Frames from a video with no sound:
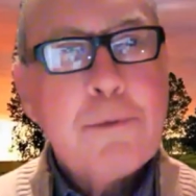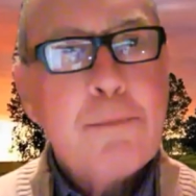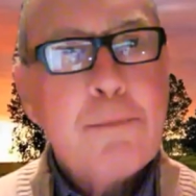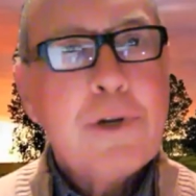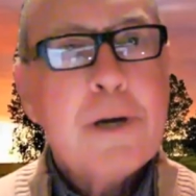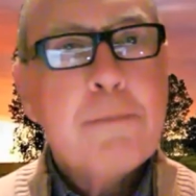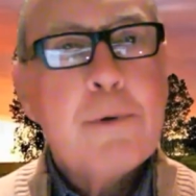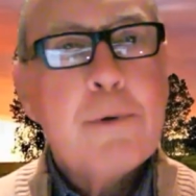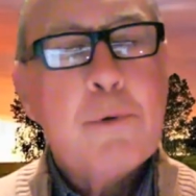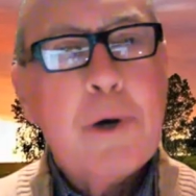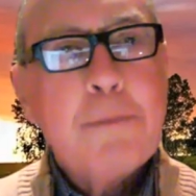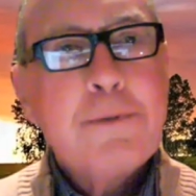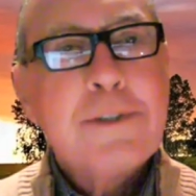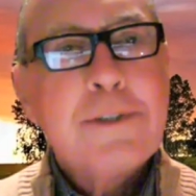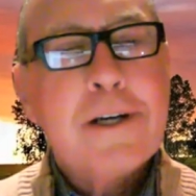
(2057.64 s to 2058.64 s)
put up a
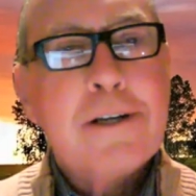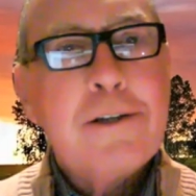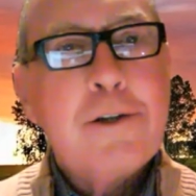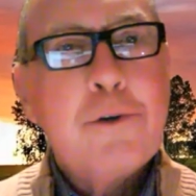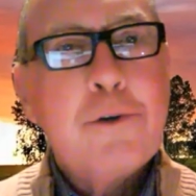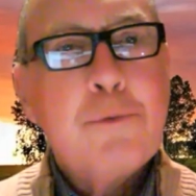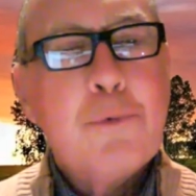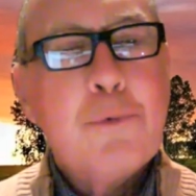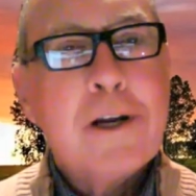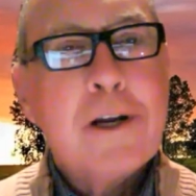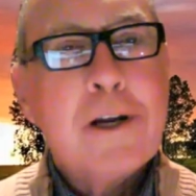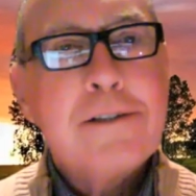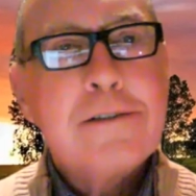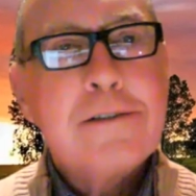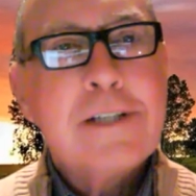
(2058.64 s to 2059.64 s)
website, you'd want
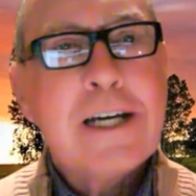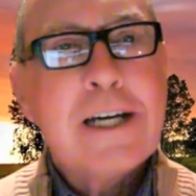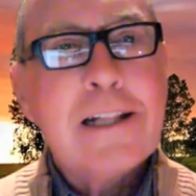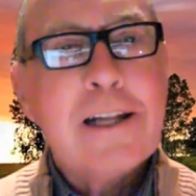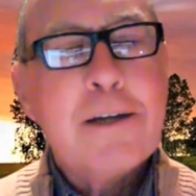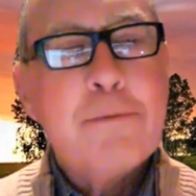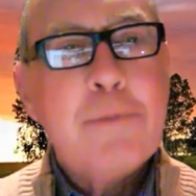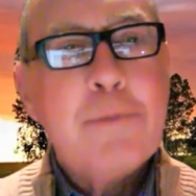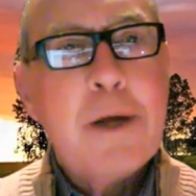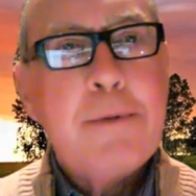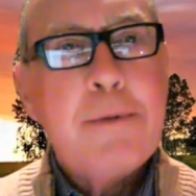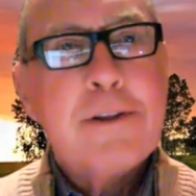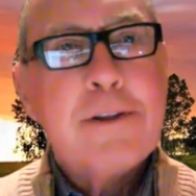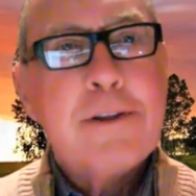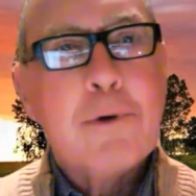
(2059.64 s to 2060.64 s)
to title it
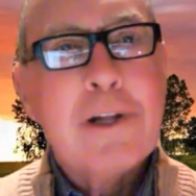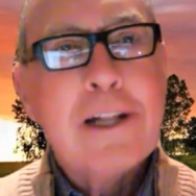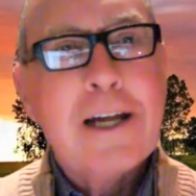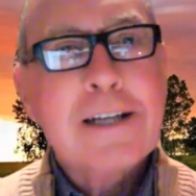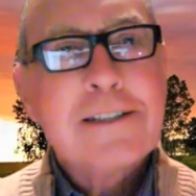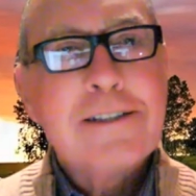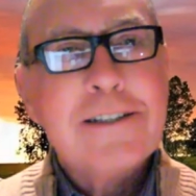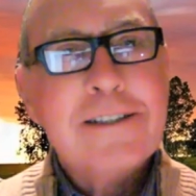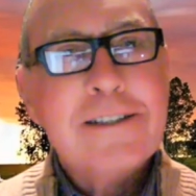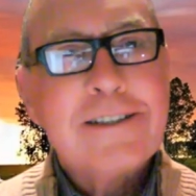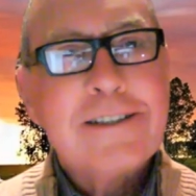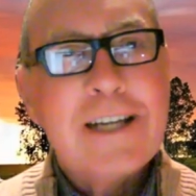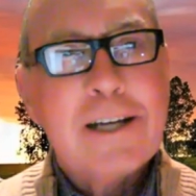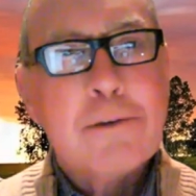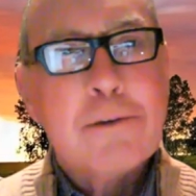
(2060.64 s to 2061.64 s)
maybe The Reluctant
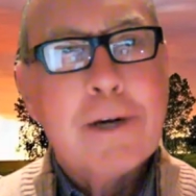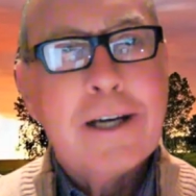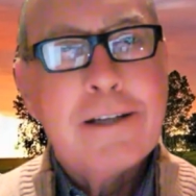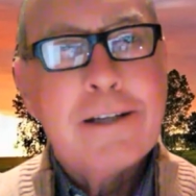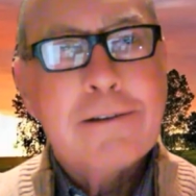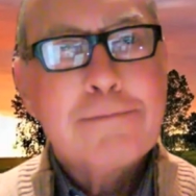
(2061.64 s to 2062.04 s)
Sailrite.